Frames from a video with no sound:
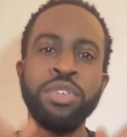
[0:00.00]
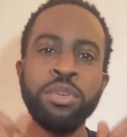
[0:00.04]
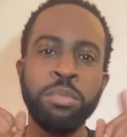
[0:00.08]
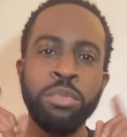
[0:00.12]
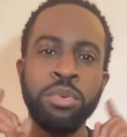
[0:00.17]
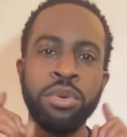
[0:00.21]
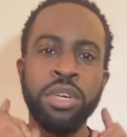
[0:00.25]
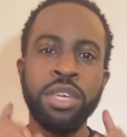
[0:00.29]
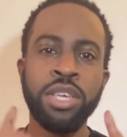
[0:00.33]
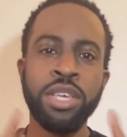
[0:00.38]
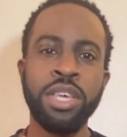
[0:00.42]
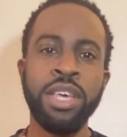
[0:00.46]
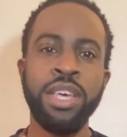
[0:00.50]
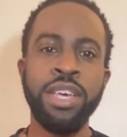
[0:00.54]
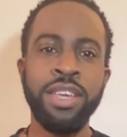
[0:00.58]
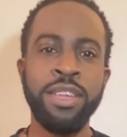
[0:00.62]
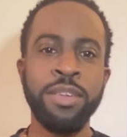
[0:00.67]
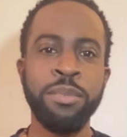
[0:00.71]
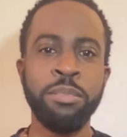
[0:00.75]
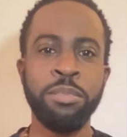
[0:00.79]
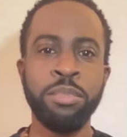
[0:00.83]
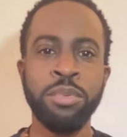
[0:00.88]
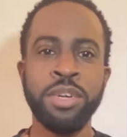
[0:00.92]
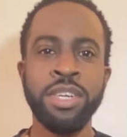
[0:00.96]
boy K, the
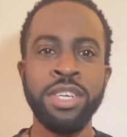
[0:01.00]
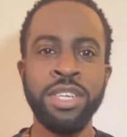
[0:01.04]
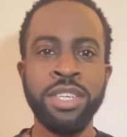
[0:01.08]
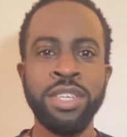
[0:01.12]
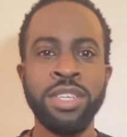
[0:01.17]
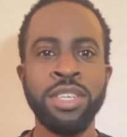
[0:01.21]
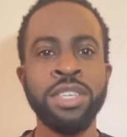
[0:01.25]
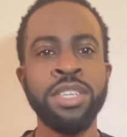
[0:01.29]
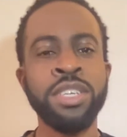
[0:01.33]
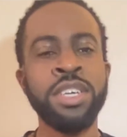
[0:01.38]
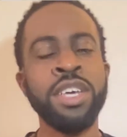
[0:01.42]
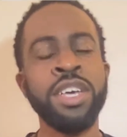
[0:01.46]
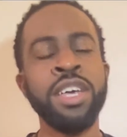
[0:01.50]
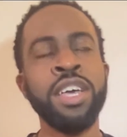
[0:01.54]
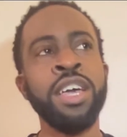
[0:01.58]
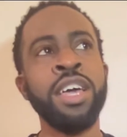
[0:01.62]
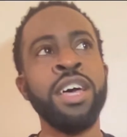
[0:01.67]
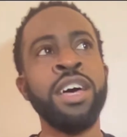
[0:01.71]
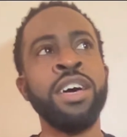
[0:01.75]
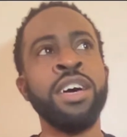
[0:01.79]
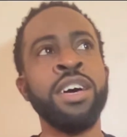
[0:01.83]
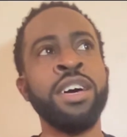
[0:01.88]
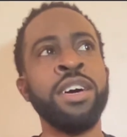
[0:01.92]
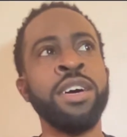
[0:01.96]
bridge
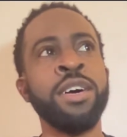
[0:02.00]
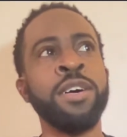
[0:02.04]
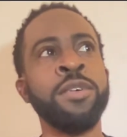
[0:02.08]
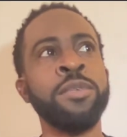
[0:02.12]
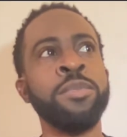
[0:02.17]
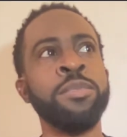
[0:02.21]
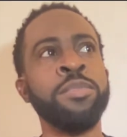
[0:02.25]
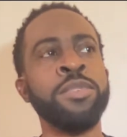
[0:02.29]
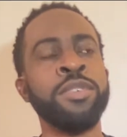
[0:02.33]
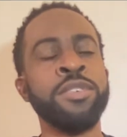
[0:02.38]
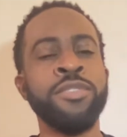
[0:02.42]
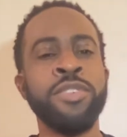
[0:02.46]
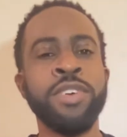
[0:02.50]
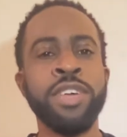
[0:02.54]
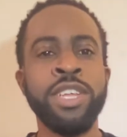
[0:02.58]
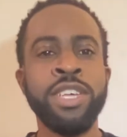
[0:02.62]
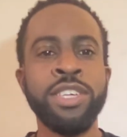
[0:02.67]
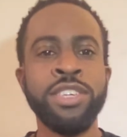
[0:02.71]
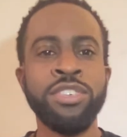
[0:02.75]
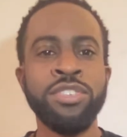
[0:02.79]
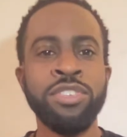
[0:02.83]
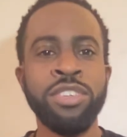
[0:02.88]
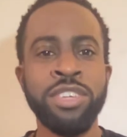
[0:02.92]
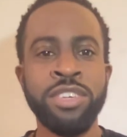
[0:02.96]
to
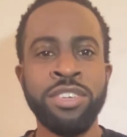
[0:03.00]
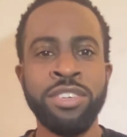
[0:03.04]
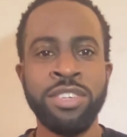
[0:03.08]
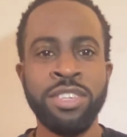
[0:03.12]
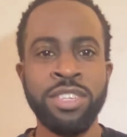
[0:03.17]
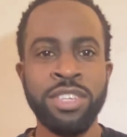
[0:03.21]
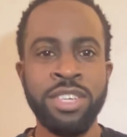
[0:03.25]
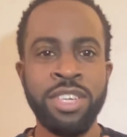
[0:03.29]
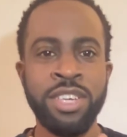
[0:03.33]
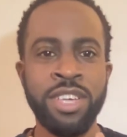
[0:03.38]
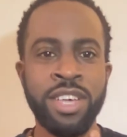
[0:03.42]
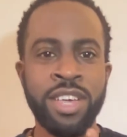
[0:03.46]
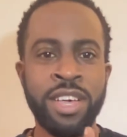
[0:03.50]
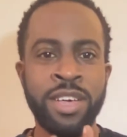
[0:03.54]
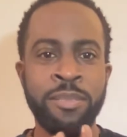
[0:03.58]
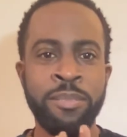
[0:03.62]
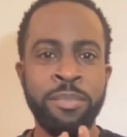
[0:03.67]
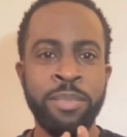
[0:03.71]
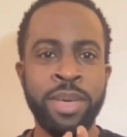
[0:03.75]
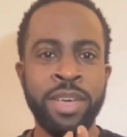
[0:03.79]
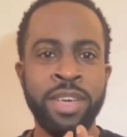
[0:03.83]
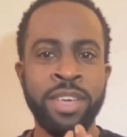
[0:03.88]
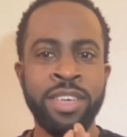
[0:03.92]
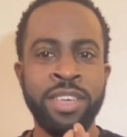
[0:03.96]
financial literacy. I'm
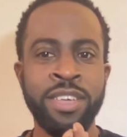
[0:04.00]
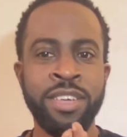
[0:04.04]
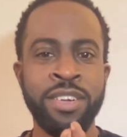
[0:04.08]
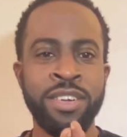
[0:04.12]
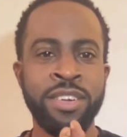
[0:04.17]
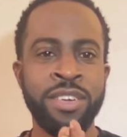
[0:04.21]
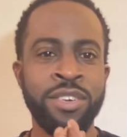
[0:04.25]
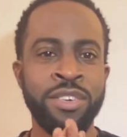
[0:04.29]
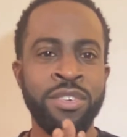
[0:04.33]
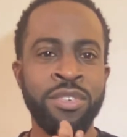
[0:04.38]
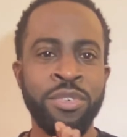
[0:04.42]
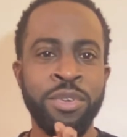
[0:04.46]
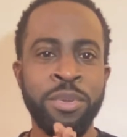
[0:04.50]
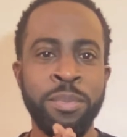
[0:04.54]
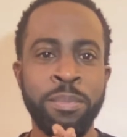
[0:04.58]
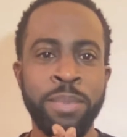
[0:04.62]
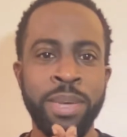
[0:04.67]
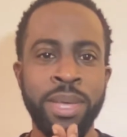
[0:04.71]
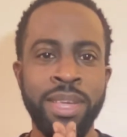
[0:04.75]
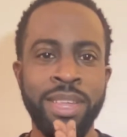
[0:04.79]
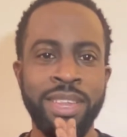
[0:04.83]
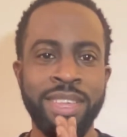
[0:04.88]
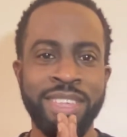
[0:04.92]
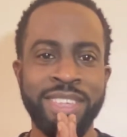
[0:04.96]
back here on the
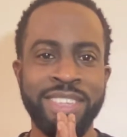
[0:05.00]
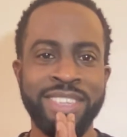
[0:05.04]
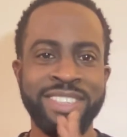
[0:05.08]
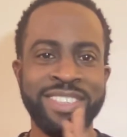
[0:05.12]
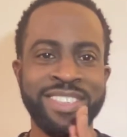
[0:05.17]
beta.